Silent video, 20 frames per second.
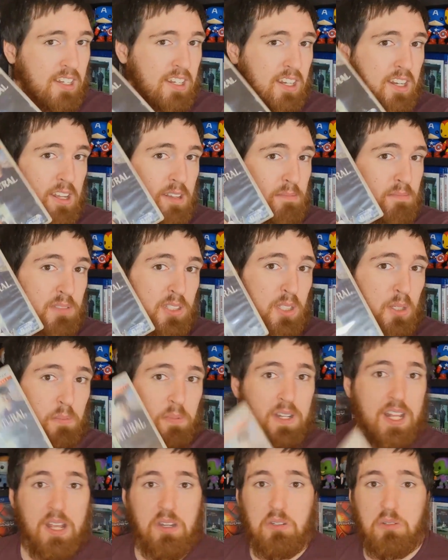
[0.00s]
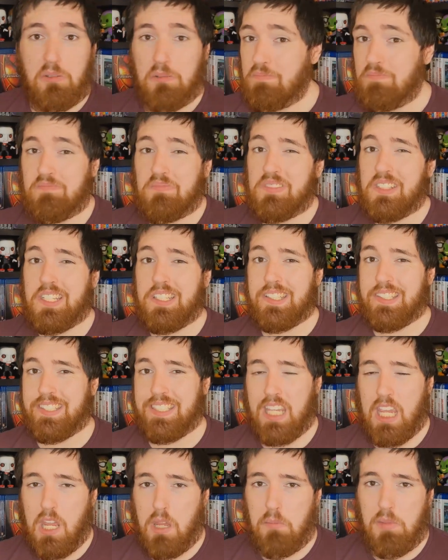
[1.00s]
you know, Supernatural didn't
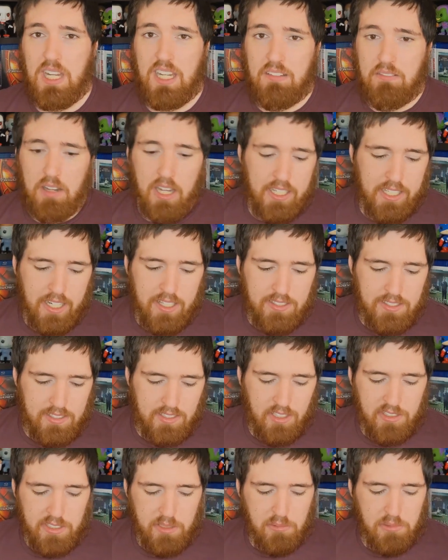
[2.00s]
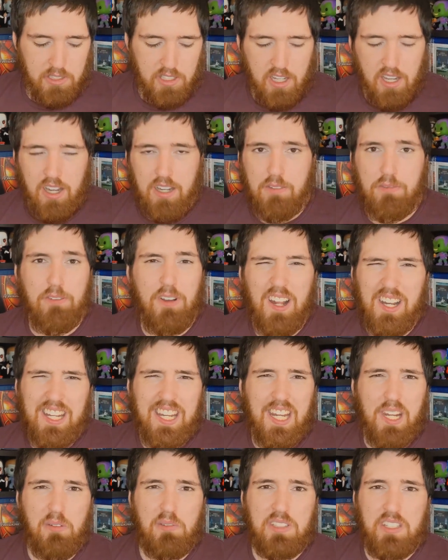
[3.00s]
scare me. I guess because it was kind of
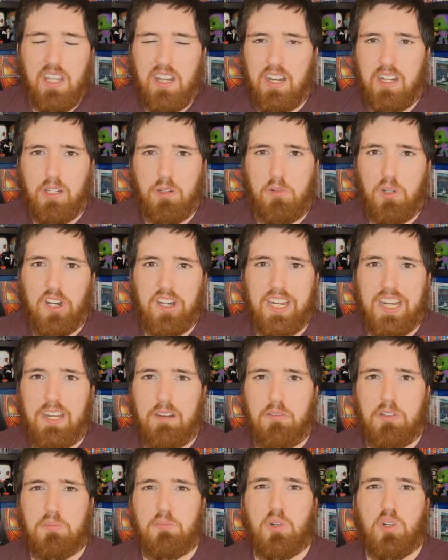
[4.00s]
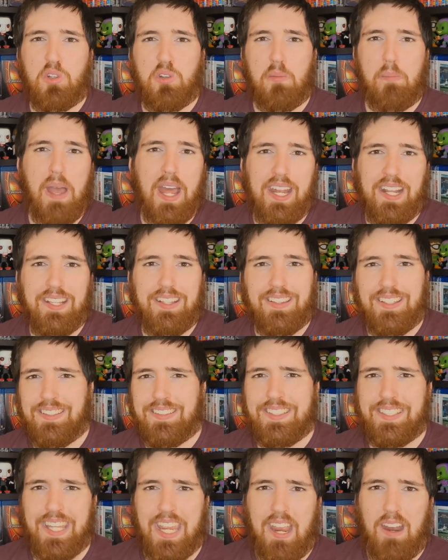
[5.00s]
funny, it was kind of quirky, it was more dramatic
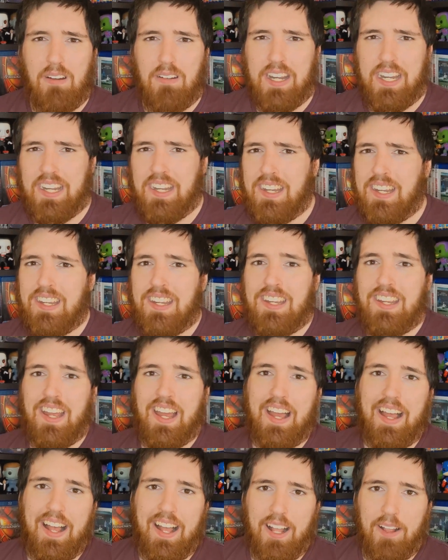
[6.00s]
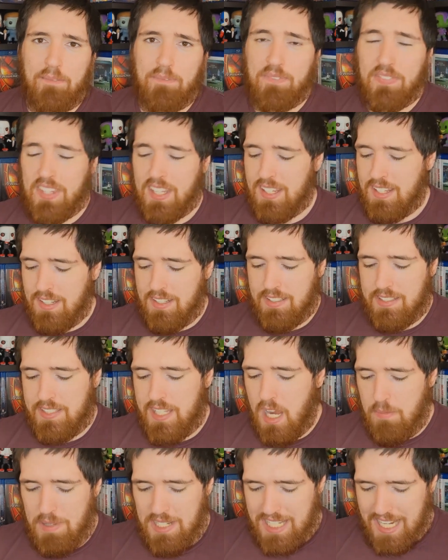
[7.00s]
than scary.
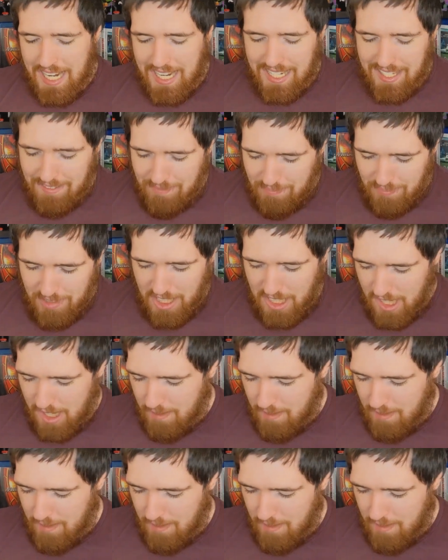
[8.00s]
Sam and Dean, you